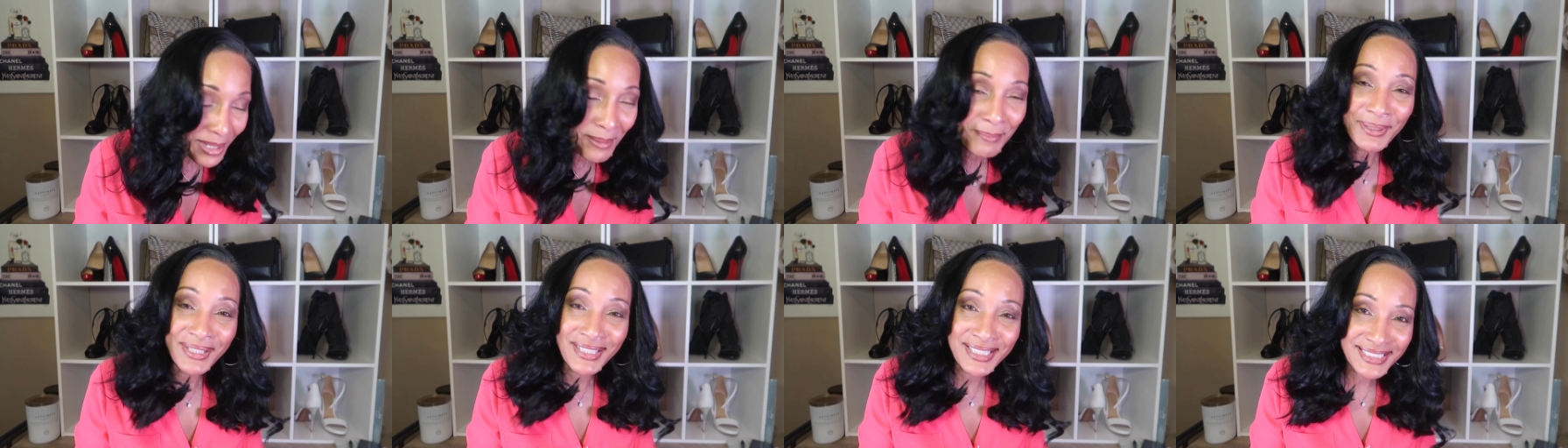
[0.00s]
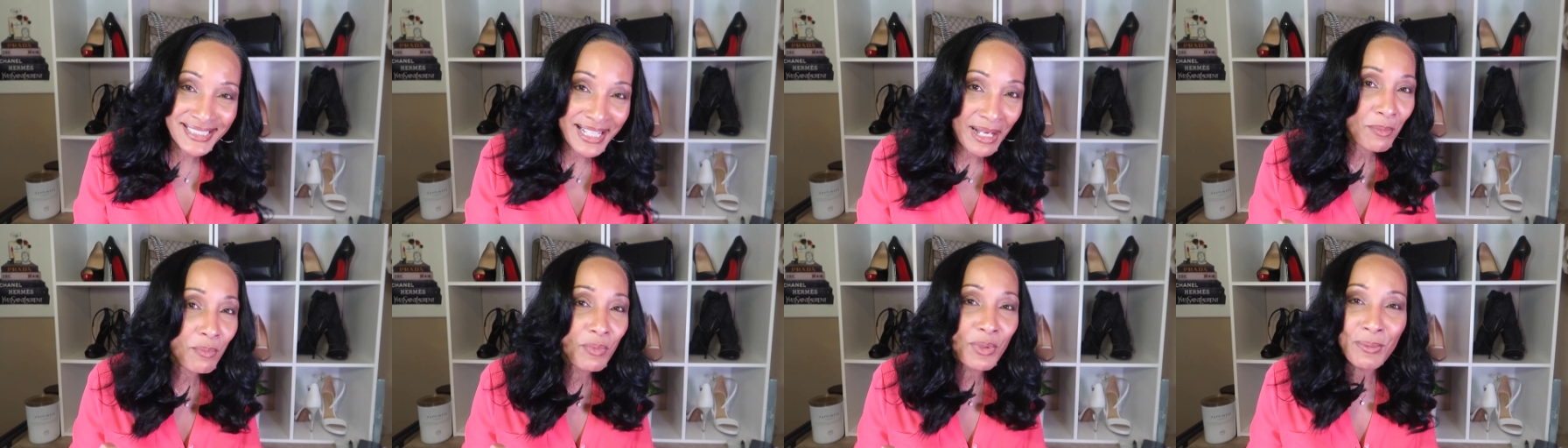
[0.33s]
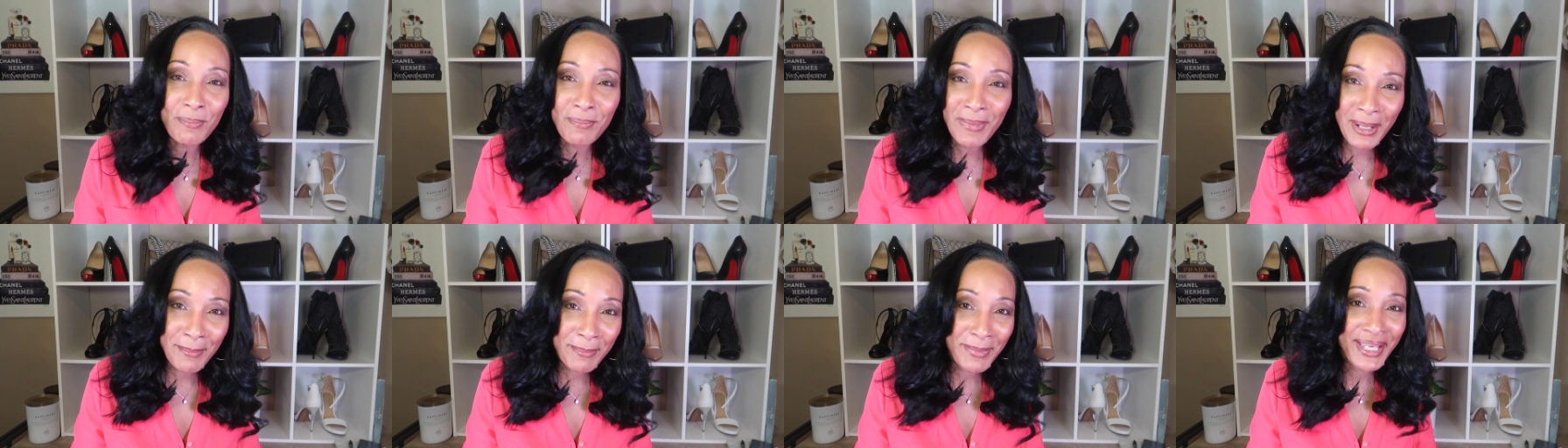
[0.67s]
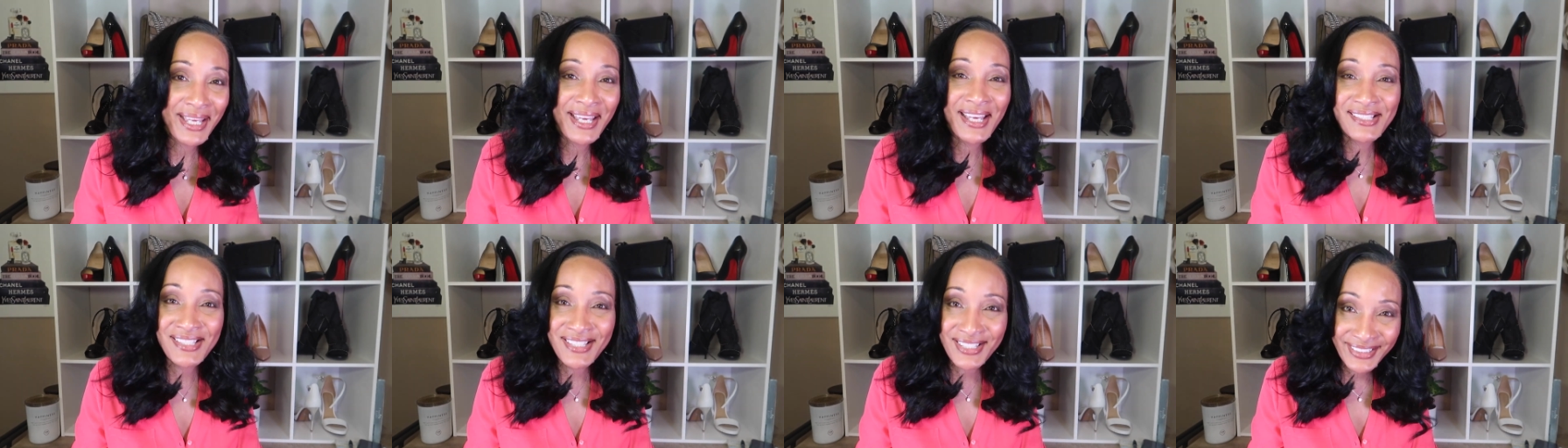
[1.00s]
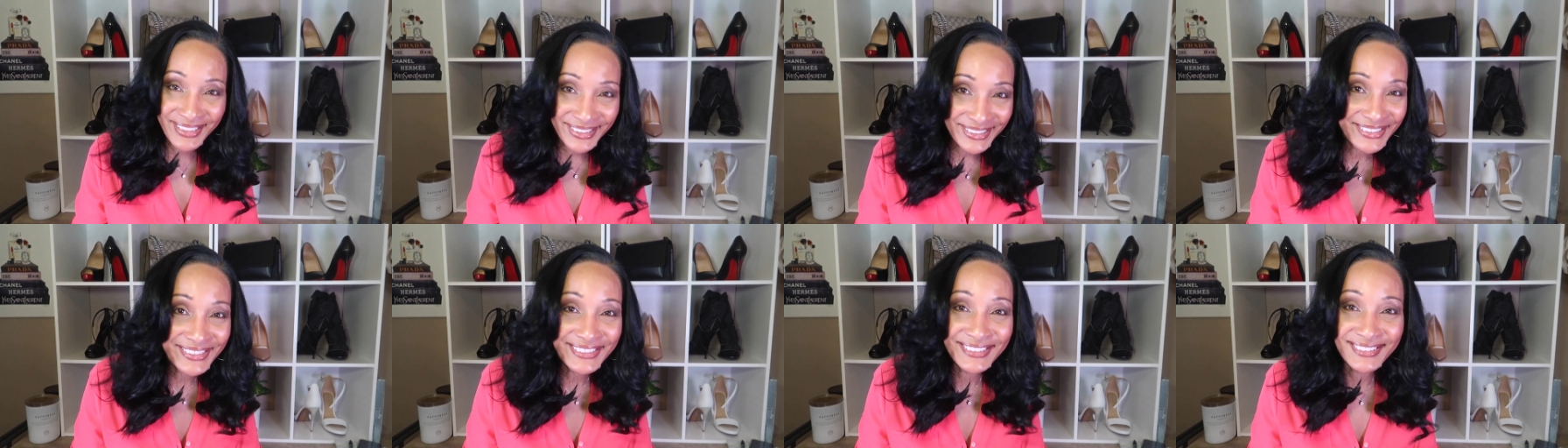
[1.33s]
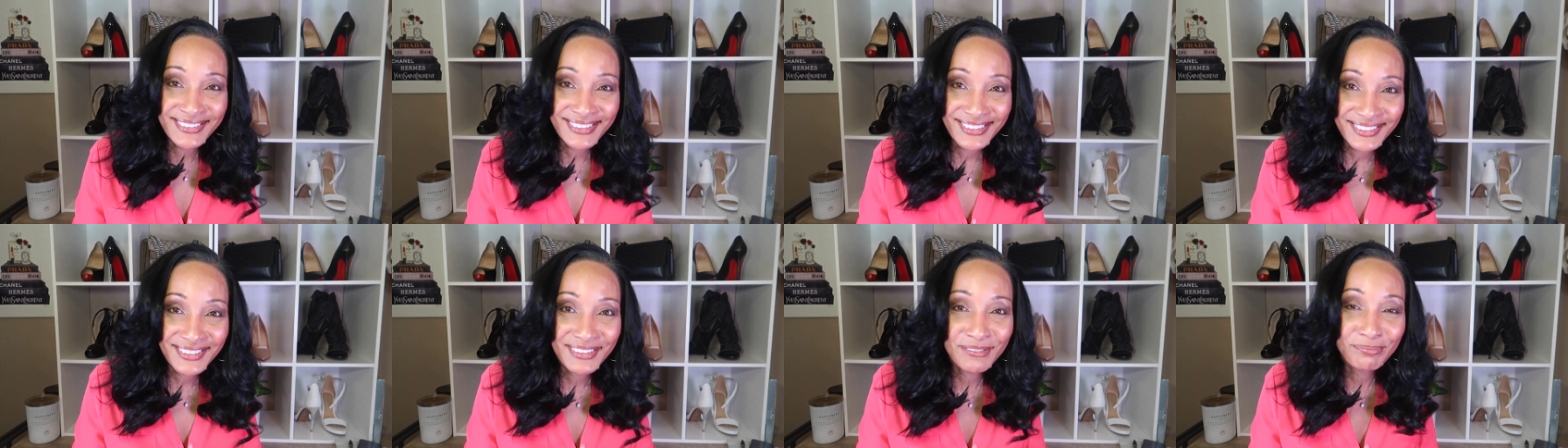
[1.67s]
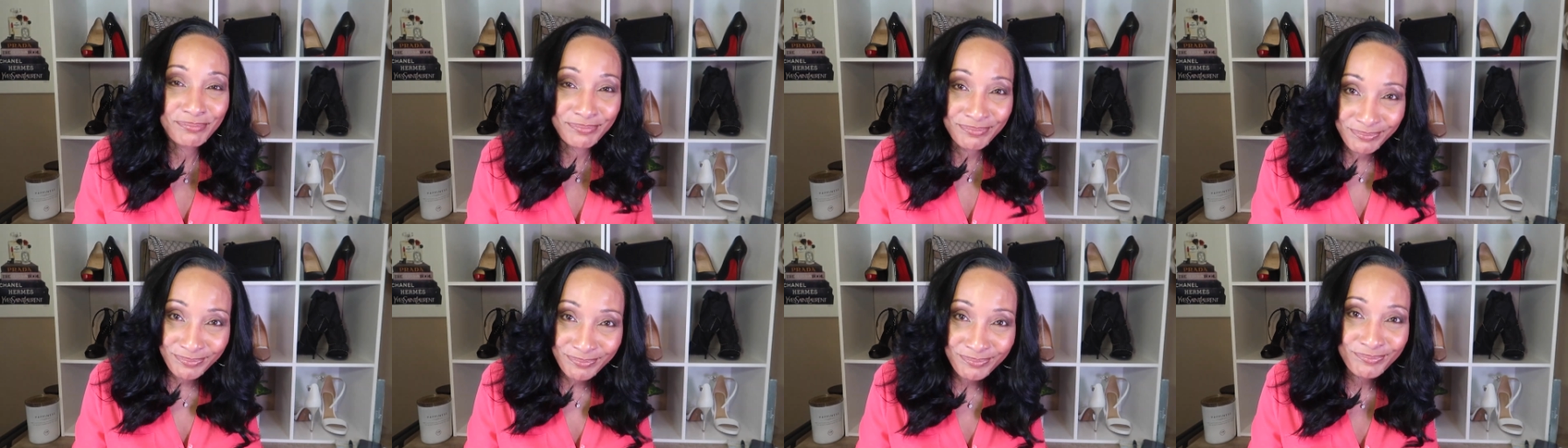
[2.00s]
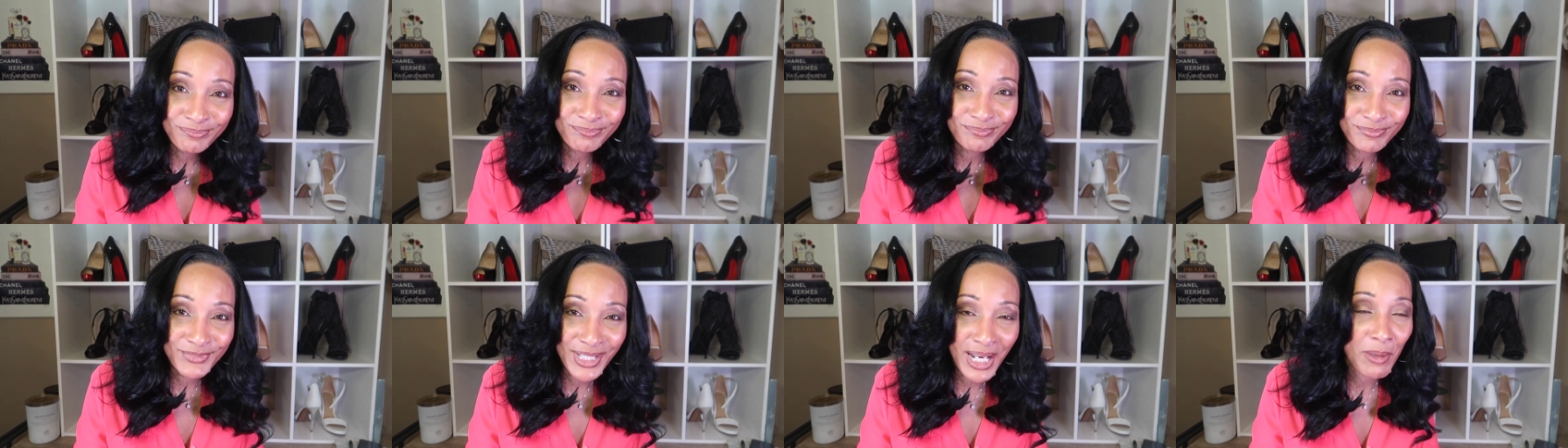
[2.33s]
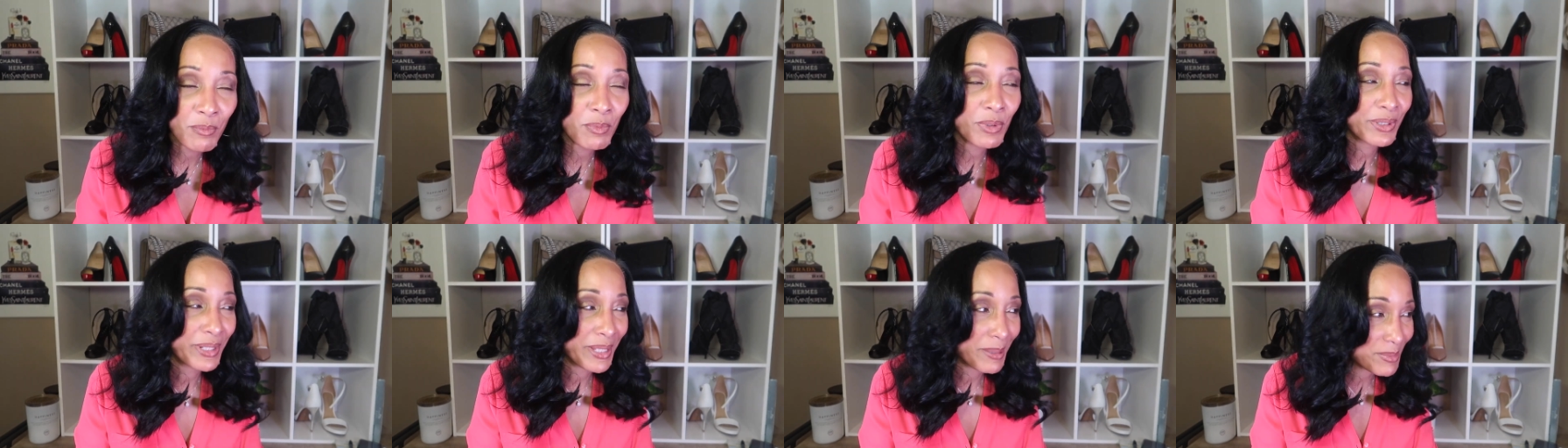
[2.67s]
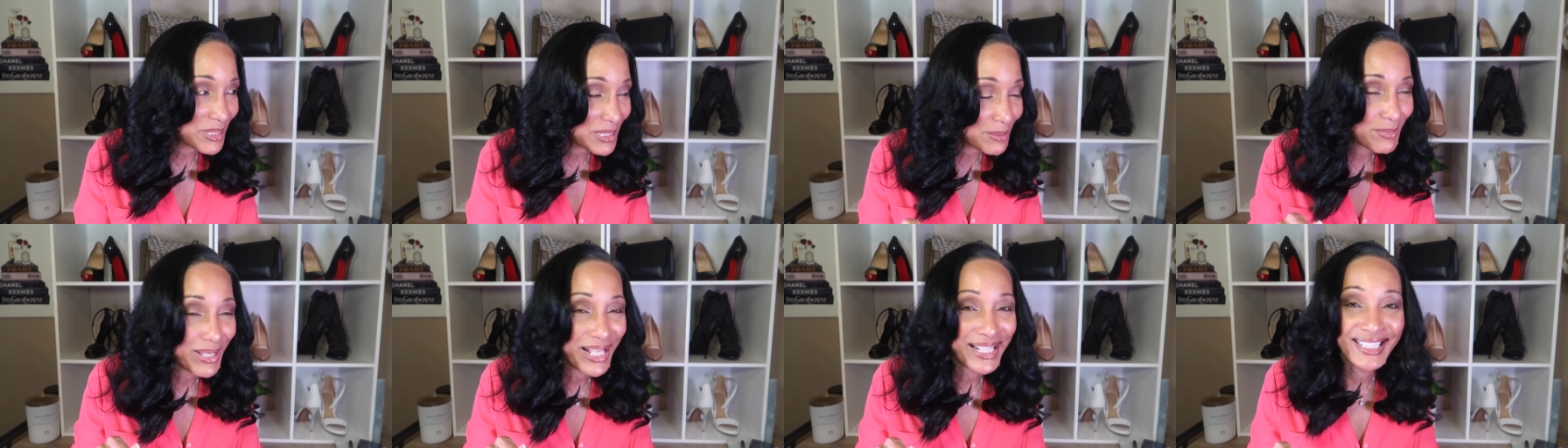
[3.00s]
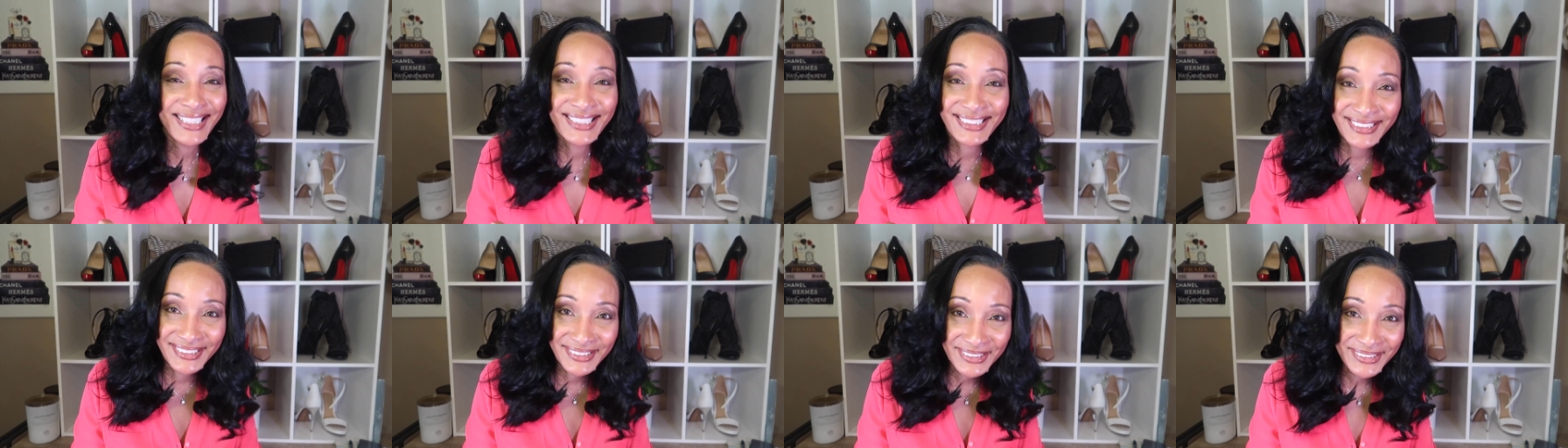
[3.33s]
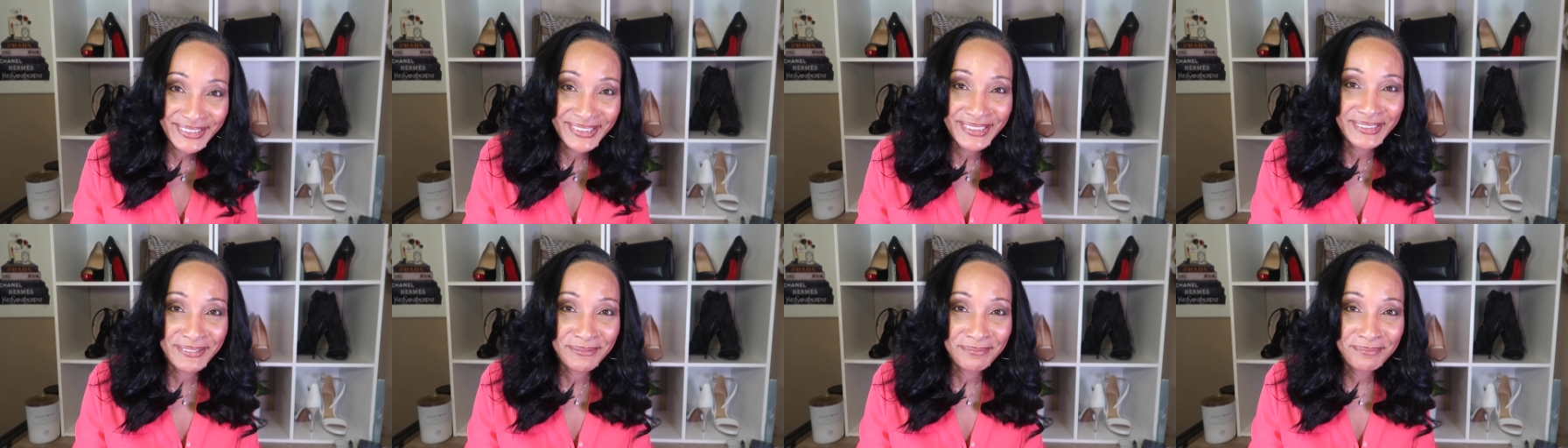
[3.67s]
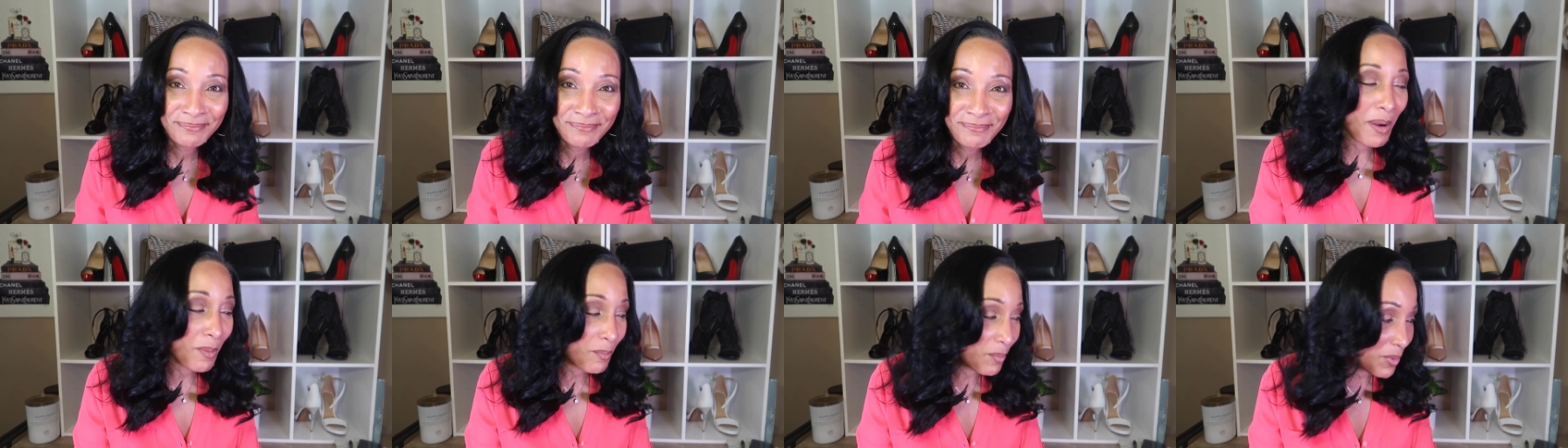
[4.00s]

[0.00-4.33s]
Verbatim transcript: because I want my man to look good. I want him smelling good. I